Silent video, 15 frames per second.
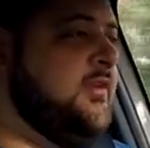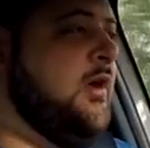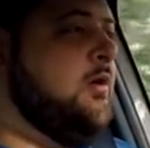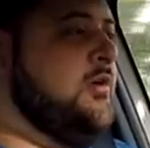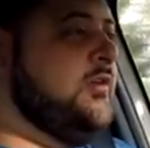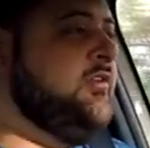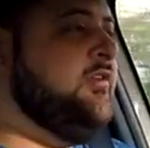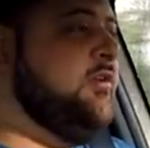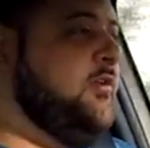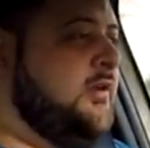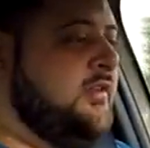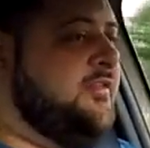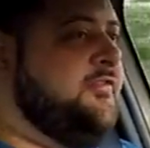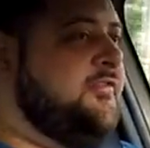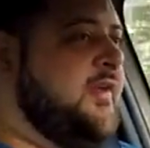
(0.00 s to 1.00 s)
So
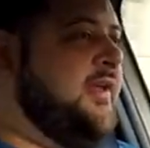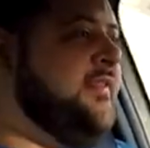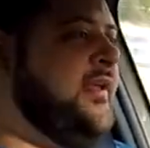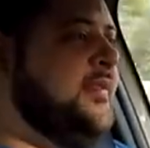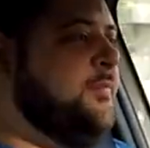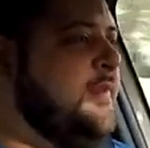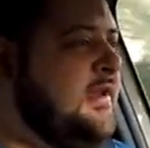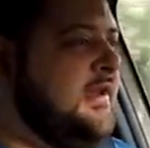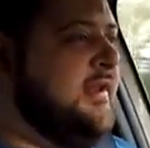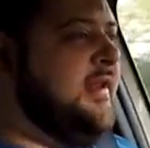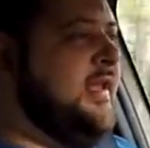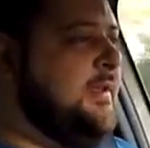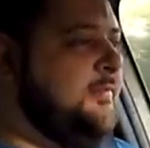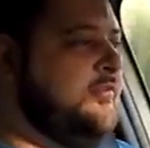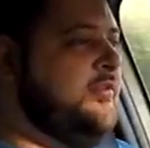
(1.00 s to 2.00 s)
considering the fact that Mini
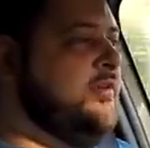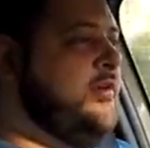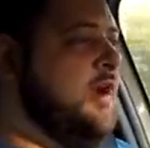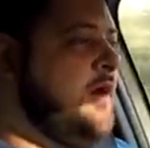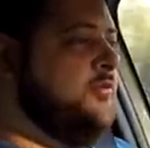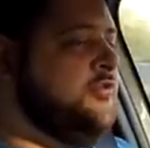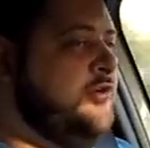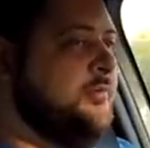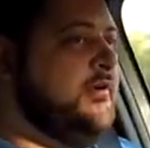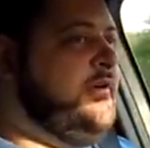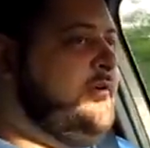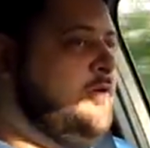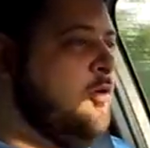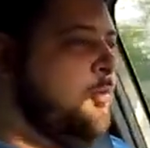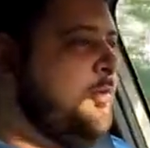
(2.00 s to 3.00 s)
claims the
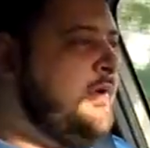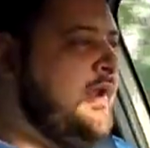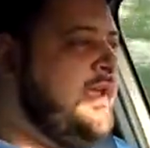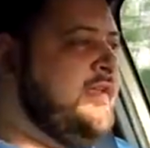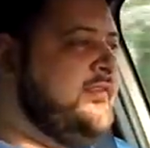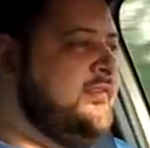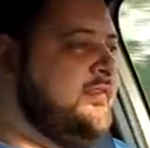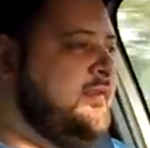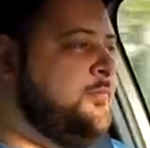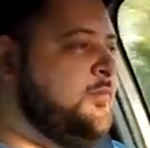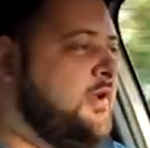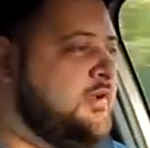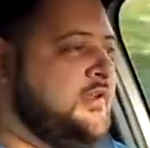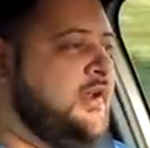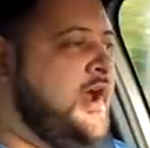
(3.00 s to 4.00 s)
Countryman Cooper SC
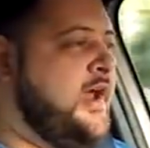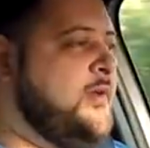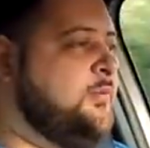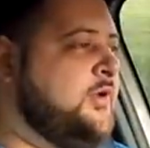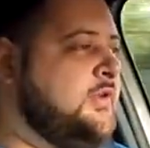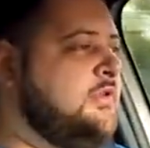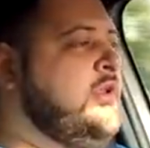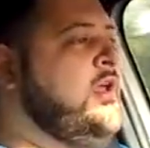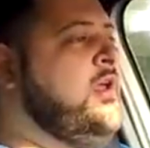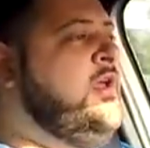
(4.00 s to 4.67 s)
plug-in hybrid